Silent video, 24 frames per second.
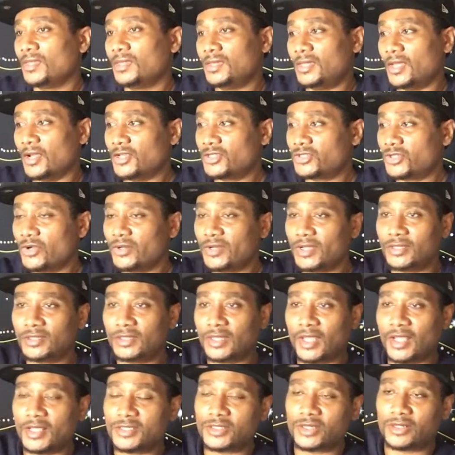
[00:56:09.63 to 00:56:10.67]
there are certain
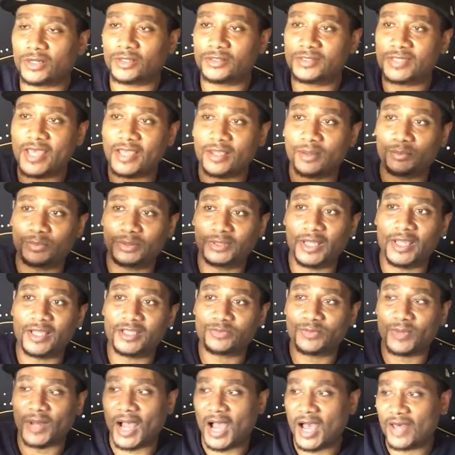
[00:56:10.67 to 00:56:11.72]
things that are taking place
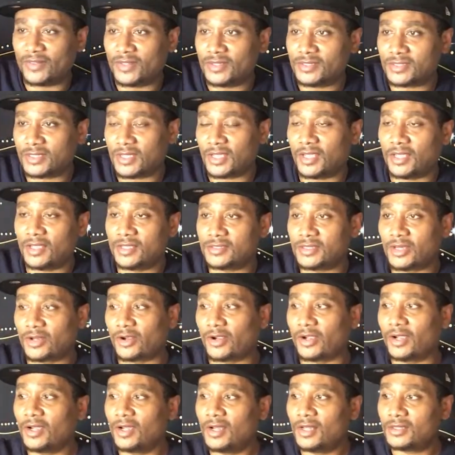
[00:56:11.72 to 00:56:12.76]
behind the scenes that
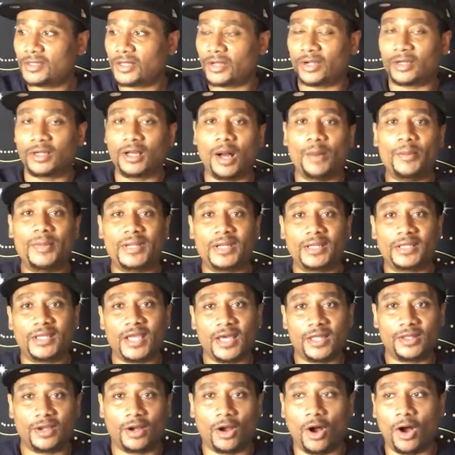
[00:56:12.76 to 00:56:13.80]
are, that are coming
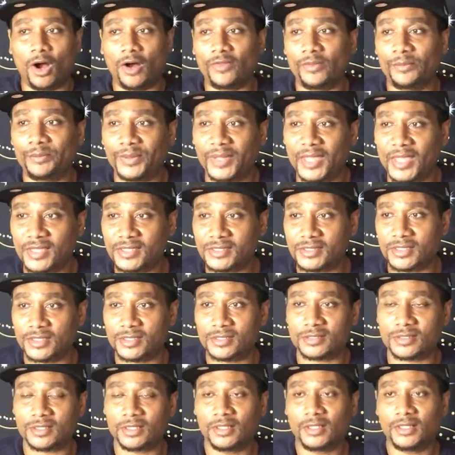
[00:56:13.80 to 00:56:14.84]
together. All the
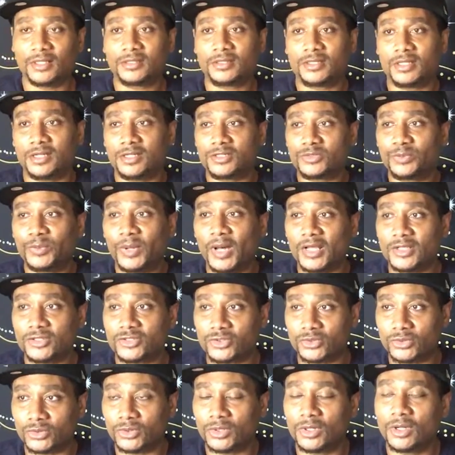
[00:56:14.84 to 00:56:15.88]
pieces to this
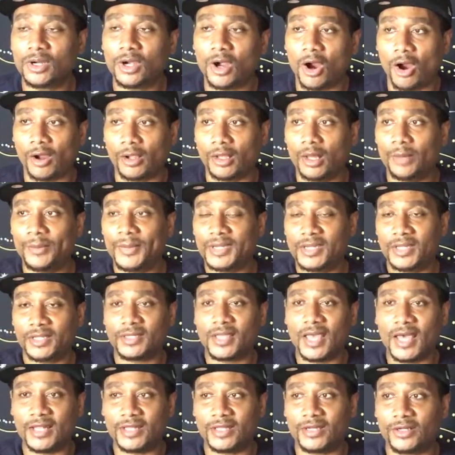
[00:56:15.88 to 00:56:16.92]
puzzle are coming
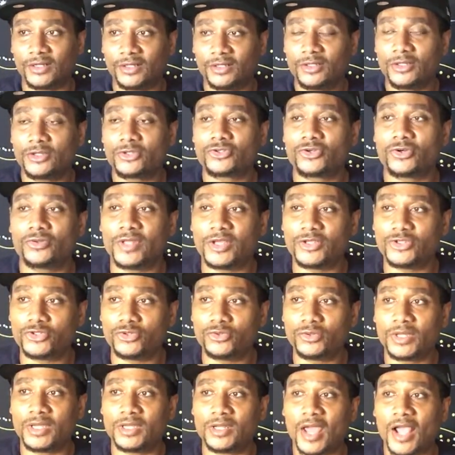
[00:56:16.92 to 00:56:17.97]
together so that you
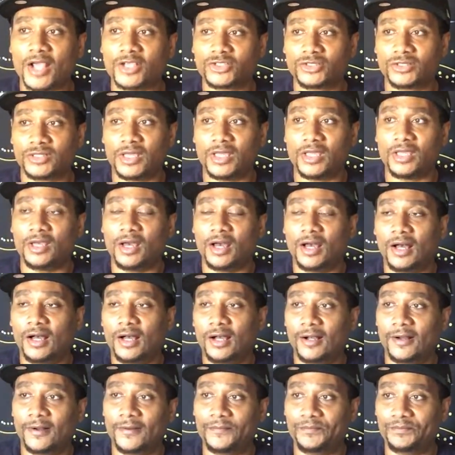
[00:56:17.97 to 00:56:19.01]
can actually
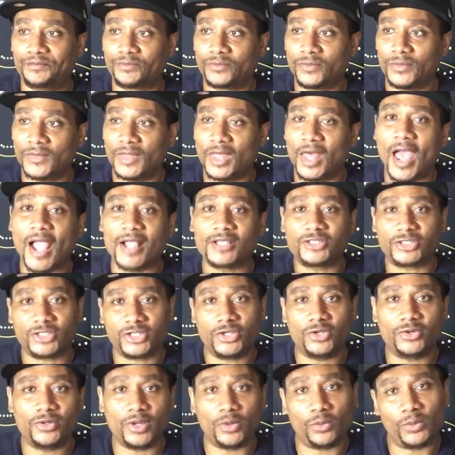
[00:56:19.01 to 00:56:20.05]
uh,
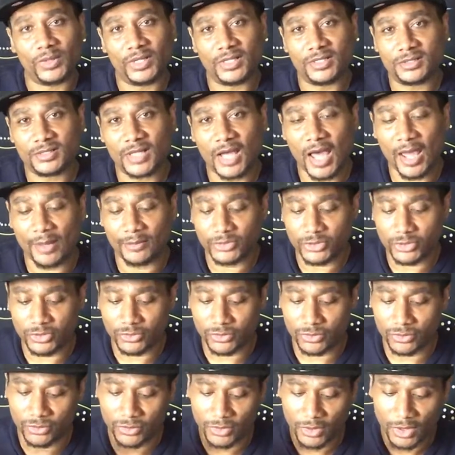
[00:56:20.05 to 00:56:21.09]
execute it when it's time
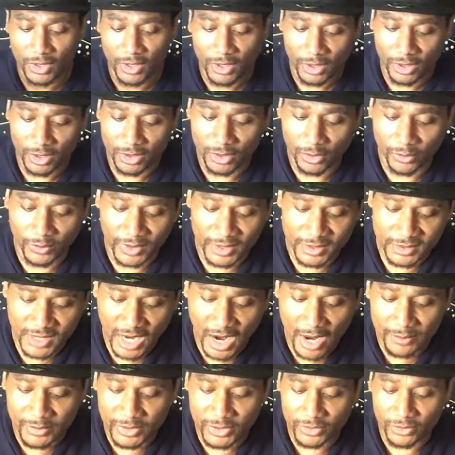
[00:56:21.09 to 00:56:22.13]
to, you know, when it's
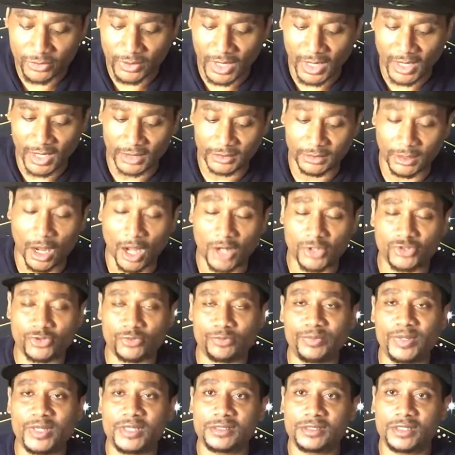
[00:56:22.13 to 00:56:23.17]
time to uh, launch your
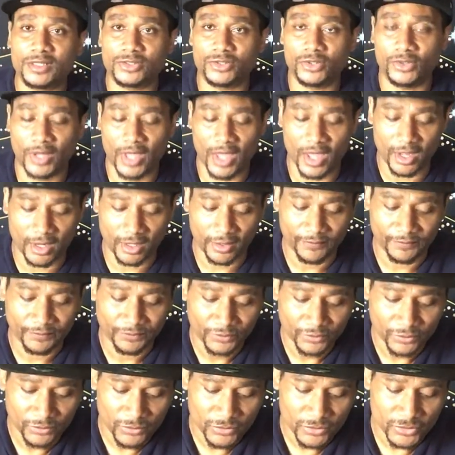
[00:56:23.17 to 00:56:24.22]
business, okay?
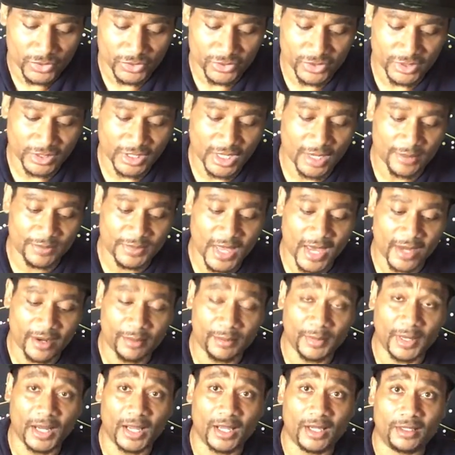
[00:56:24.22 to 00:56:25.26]
So just keep that in
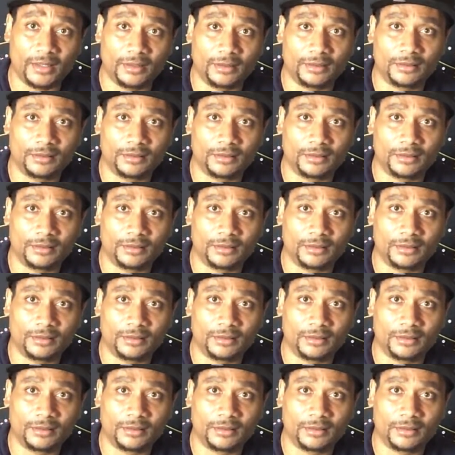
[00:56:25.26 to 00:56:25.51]
mind.